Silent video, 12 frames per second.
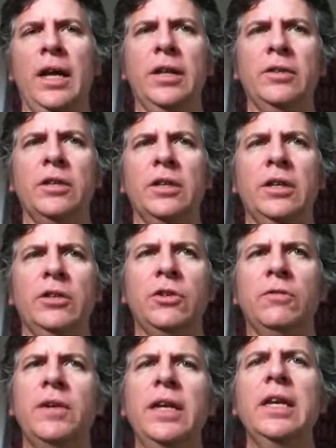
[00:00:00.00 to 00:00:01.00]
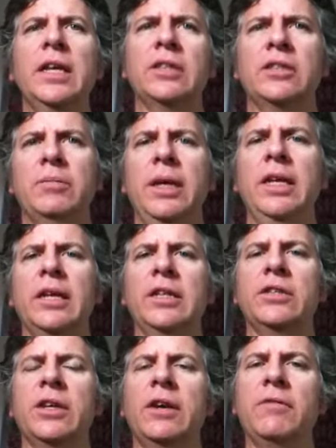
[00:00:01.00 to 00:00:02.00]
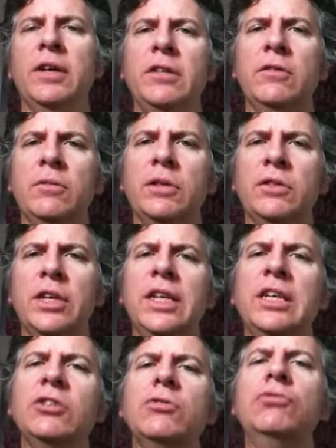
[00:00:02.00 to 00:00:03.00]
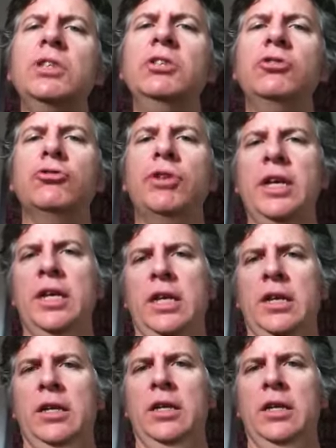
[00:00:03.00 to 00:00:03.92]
And so faking it to make it is effectively, it's a retraining